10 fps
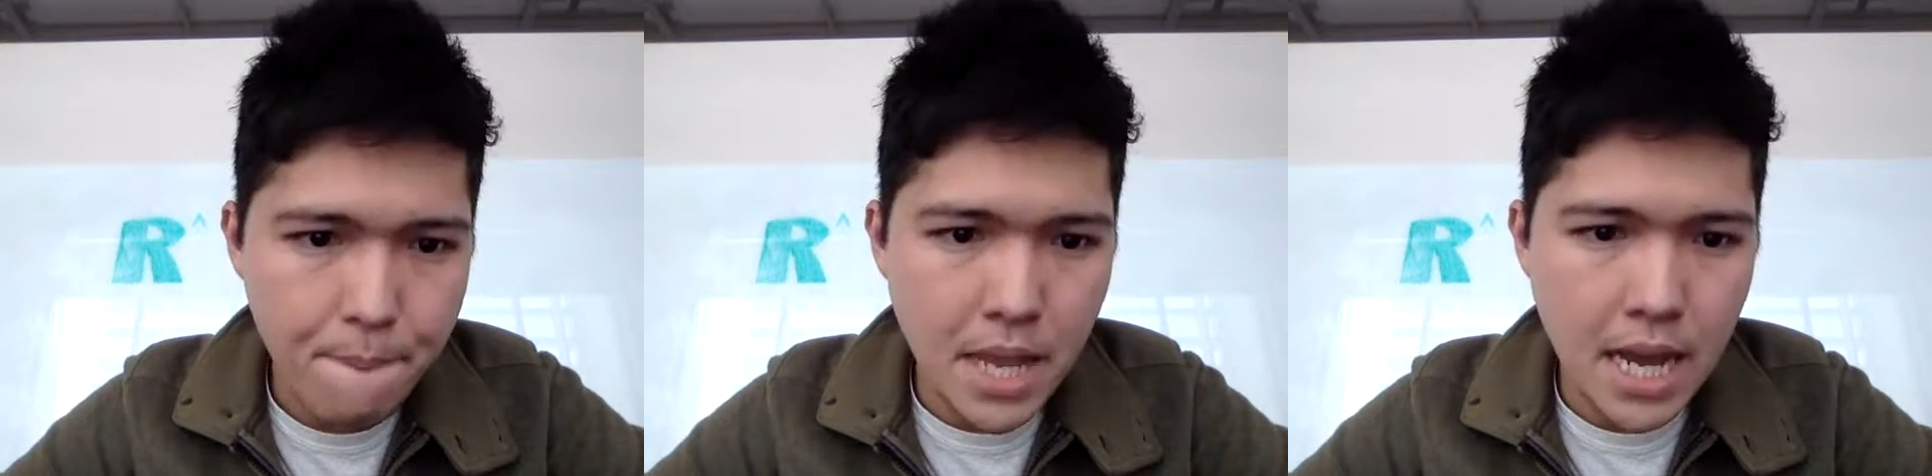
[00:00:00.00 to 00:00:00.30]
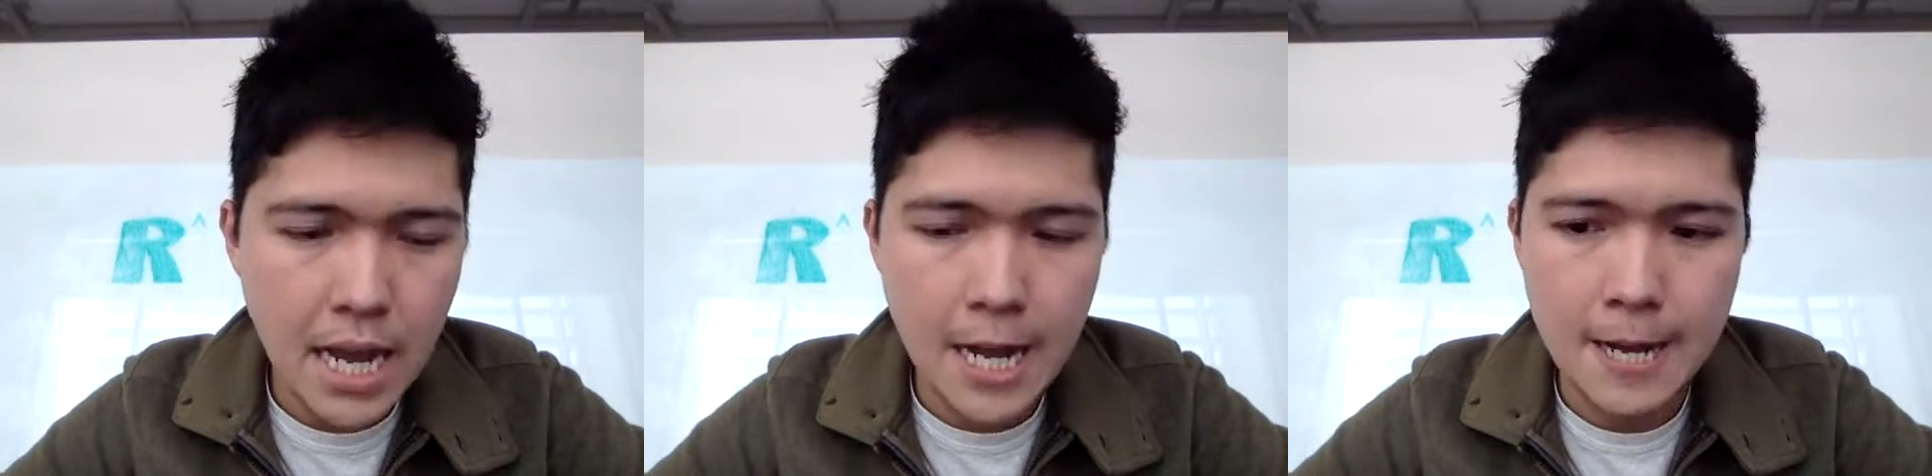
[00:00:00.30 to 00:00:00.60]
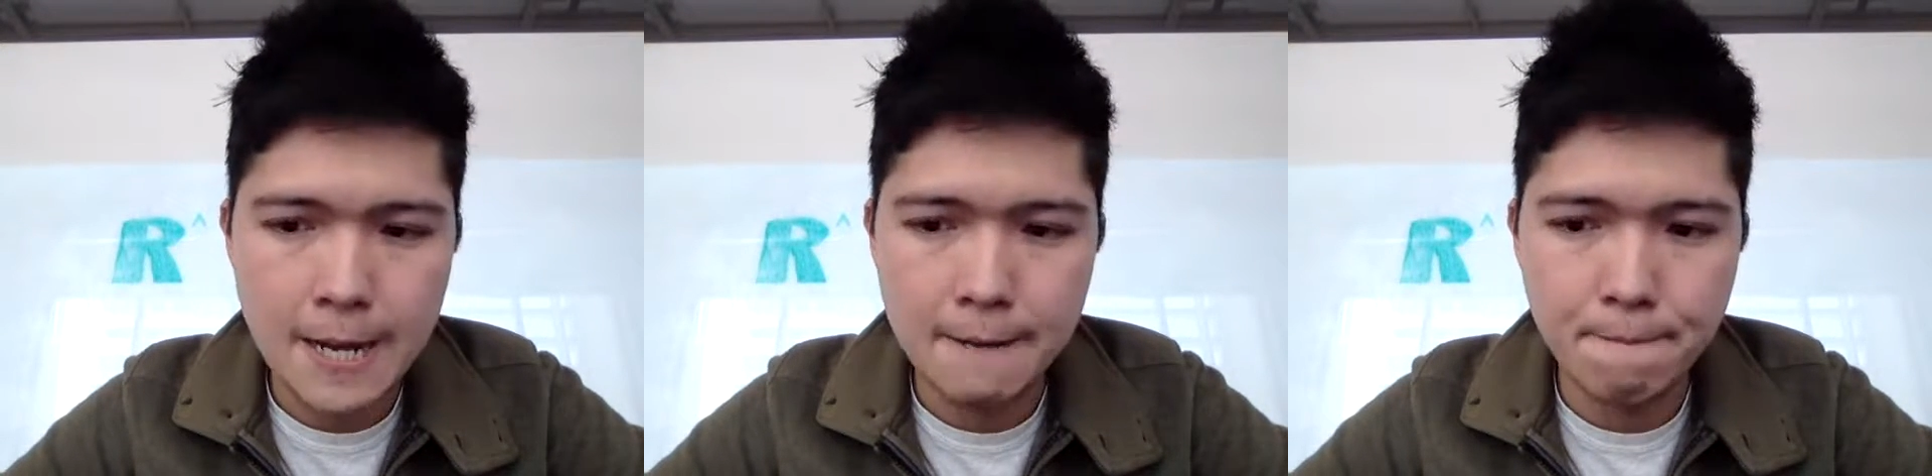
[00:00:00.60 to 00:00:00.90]

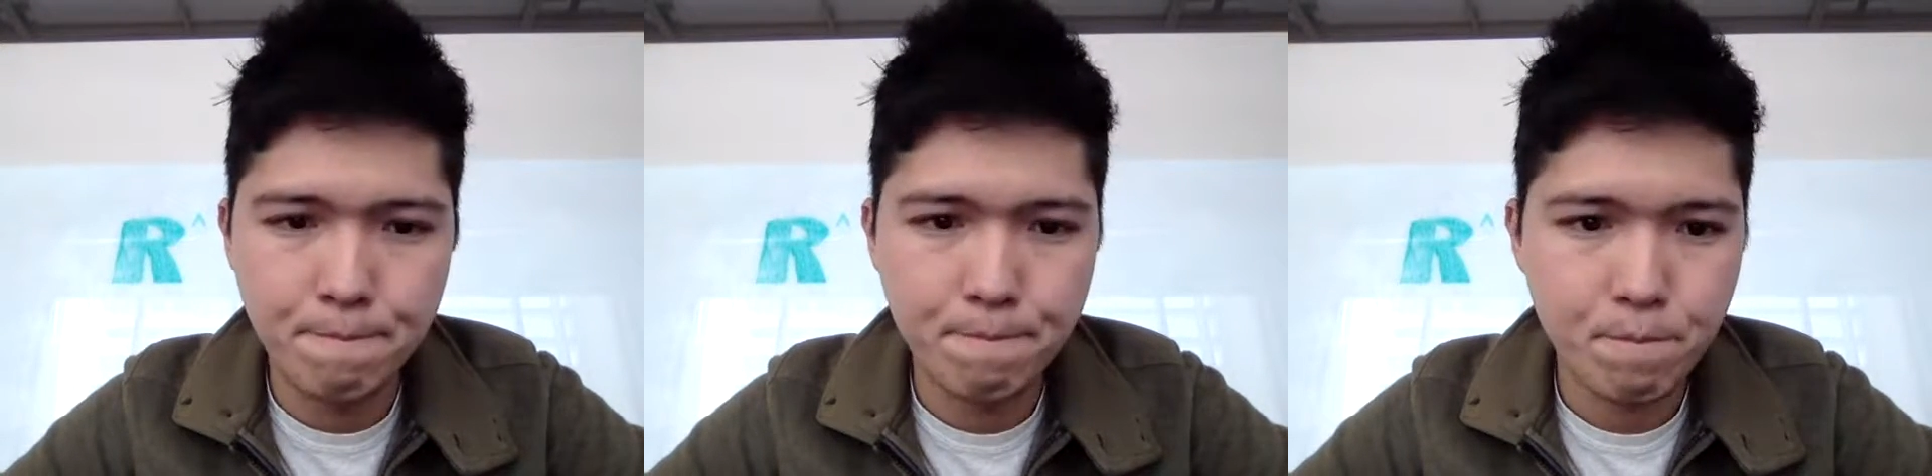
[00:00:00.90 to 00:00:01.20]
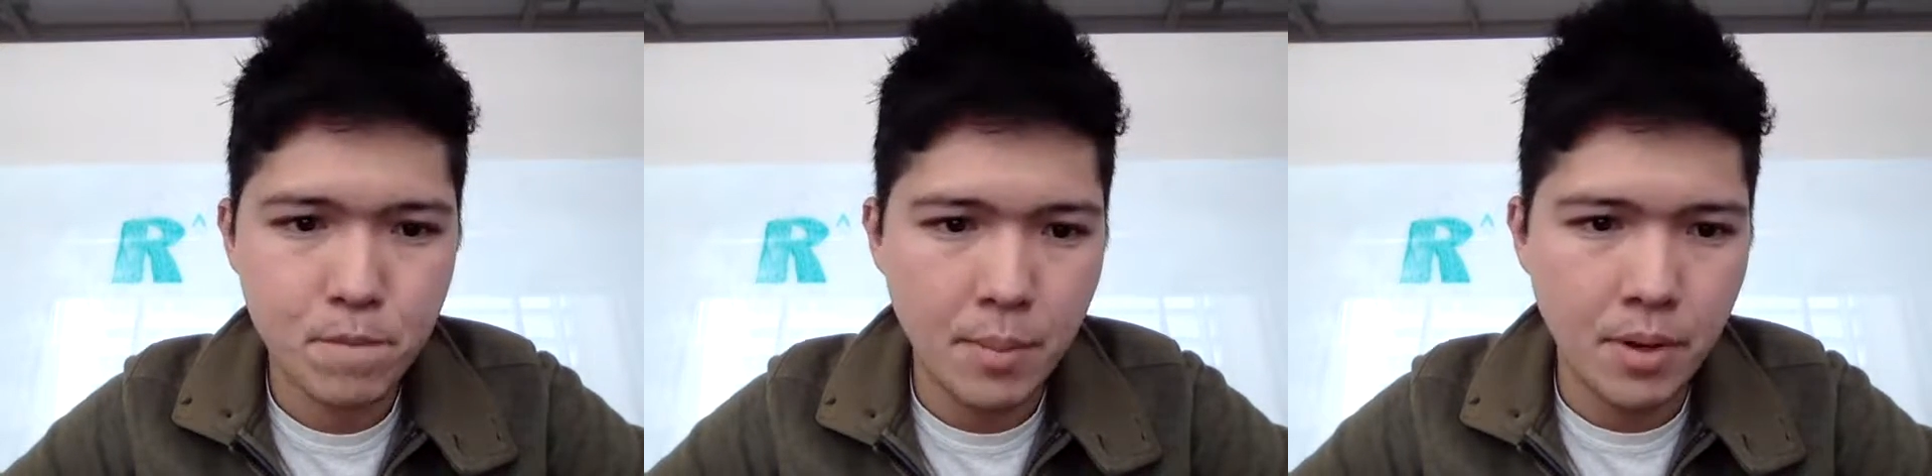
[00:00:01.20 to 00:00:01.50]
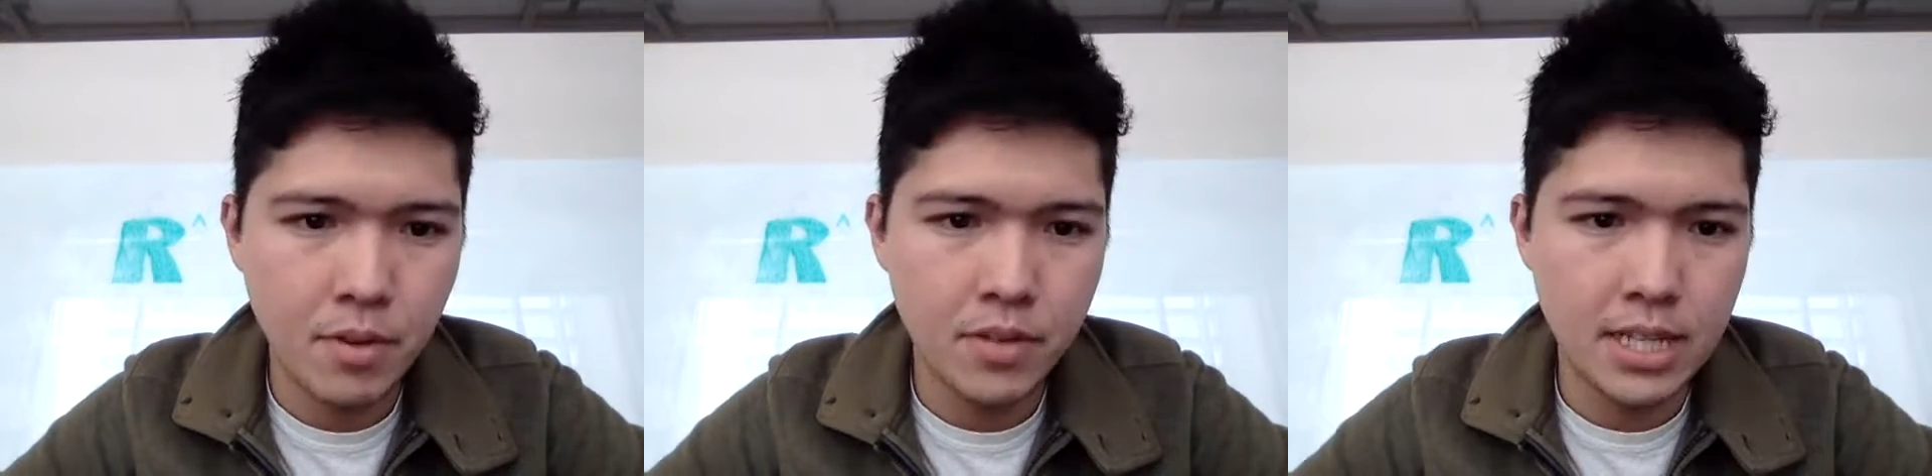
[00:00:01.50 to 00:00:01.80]
I'm going
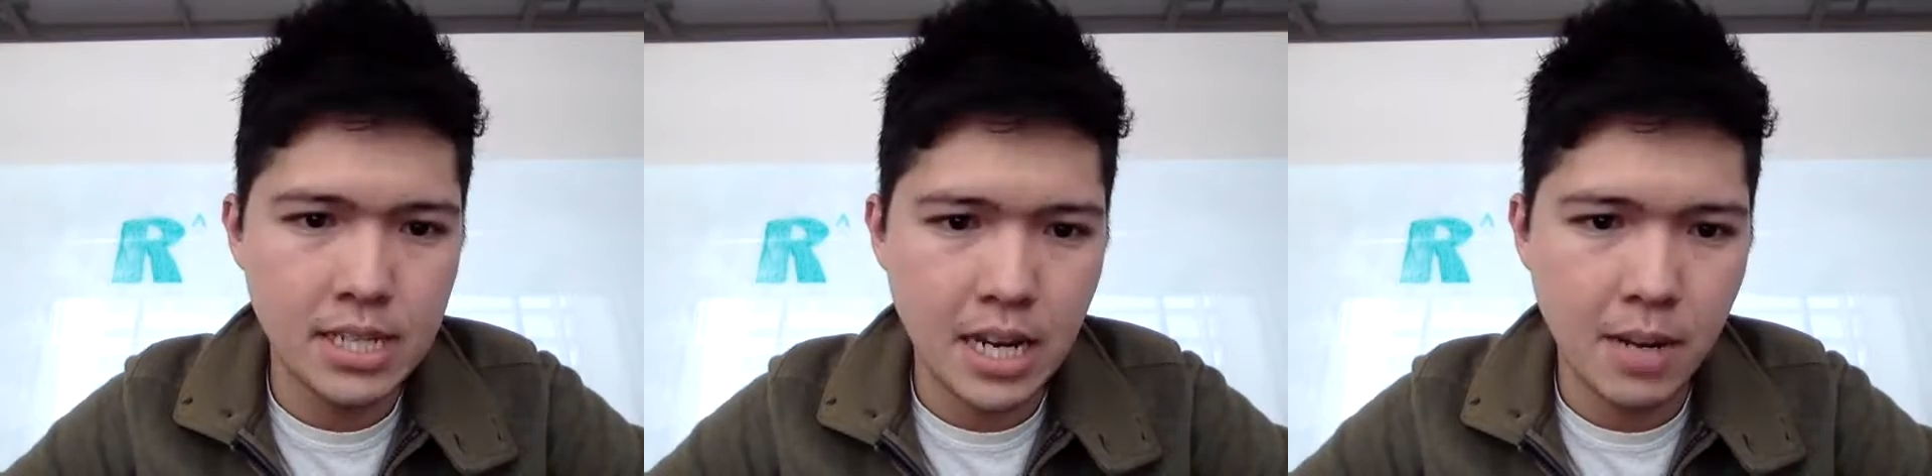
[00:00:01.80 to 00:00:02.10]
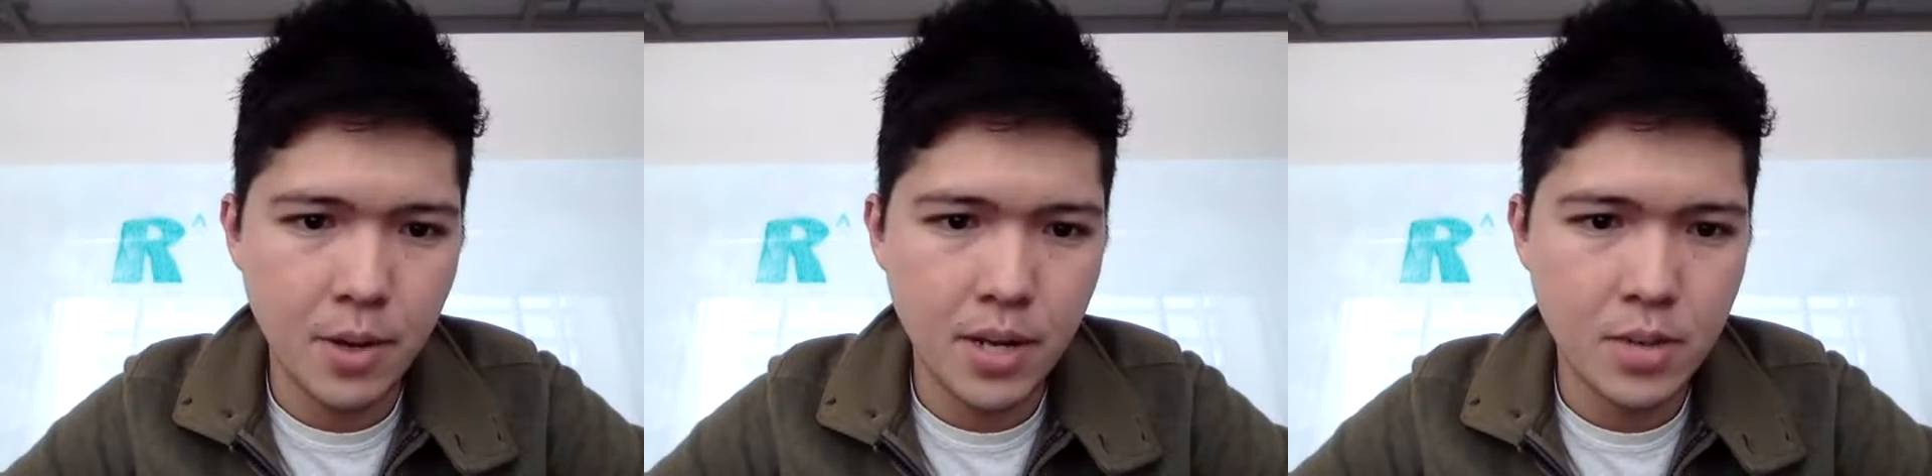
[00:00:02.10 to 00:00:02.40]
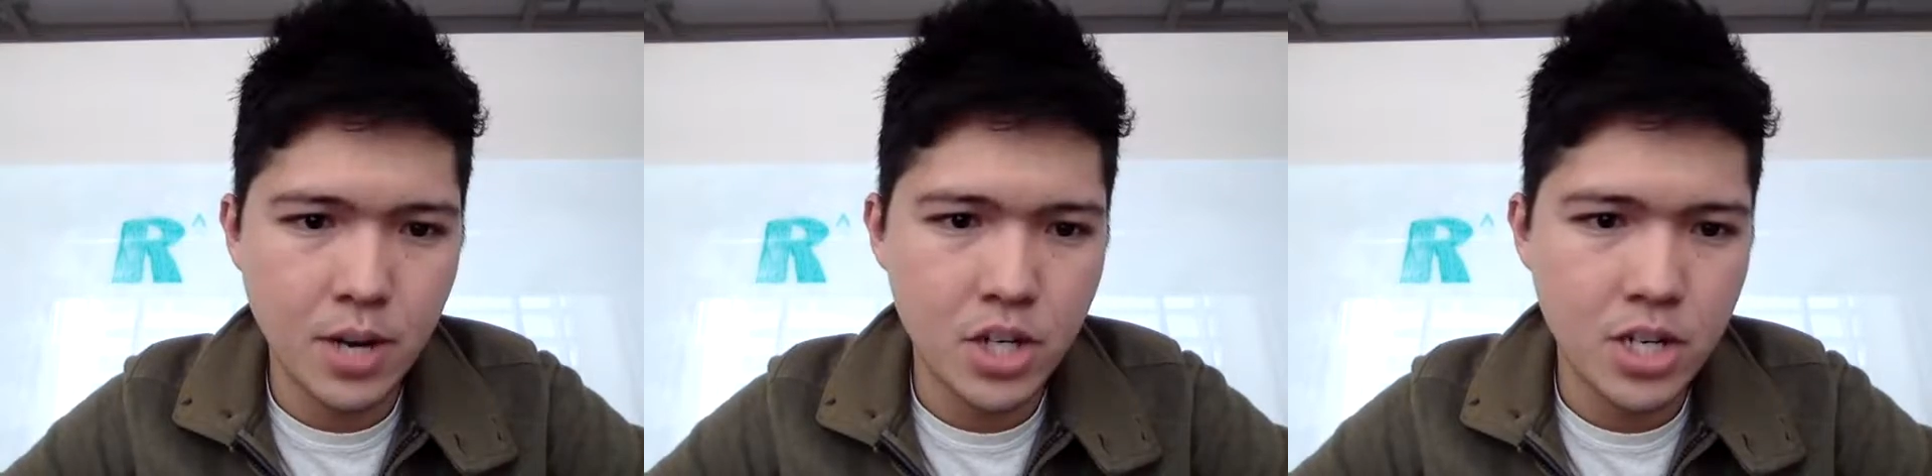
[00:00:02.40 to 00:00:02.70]
to move to this AWS
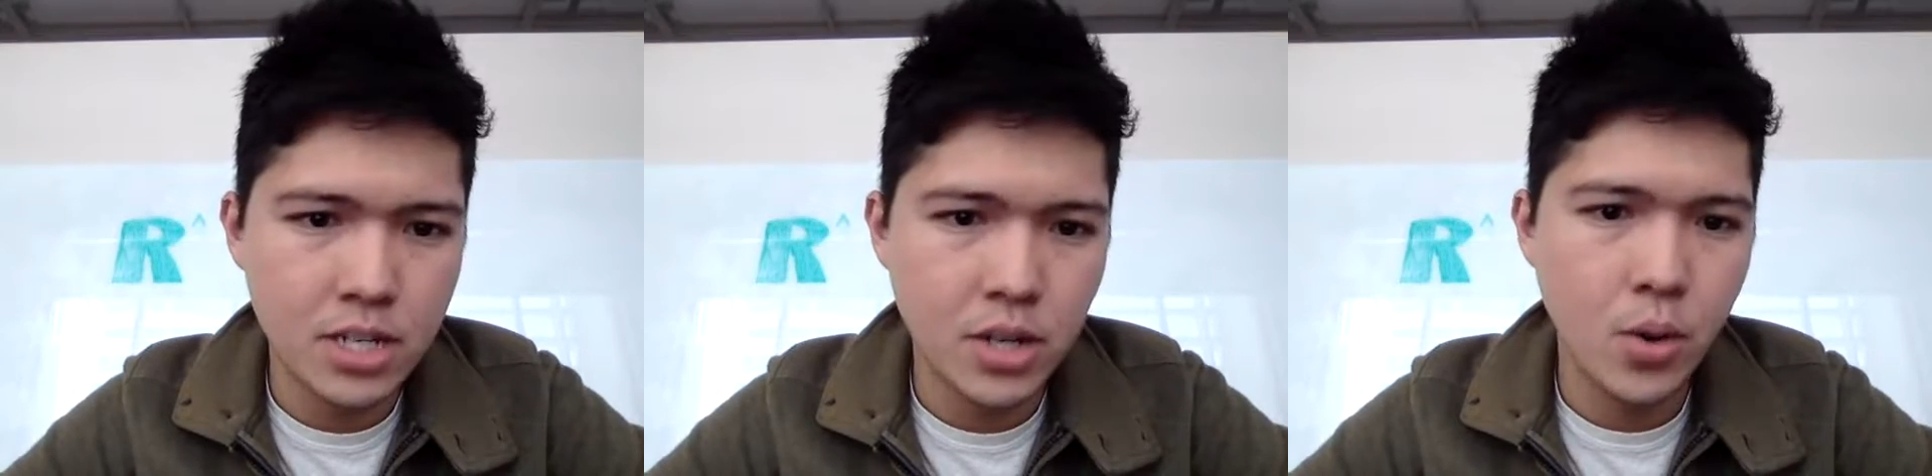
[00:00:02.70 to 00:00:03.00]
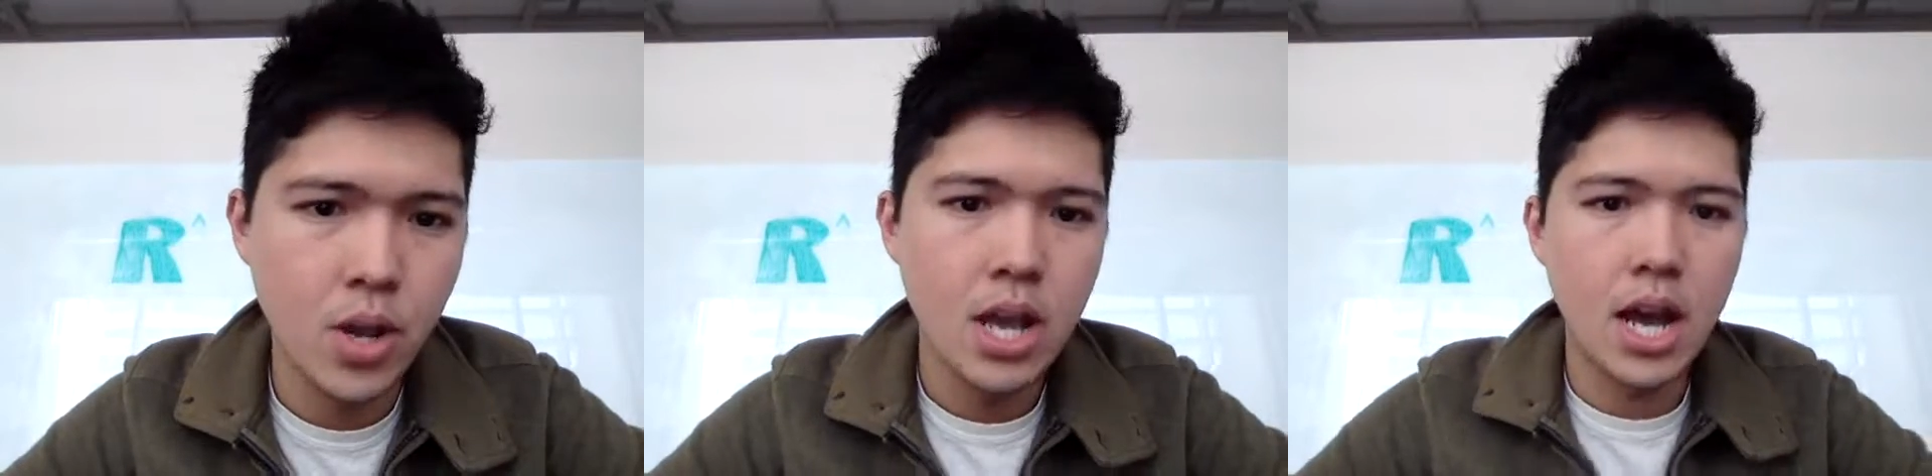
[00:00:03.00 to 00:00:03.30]
question. So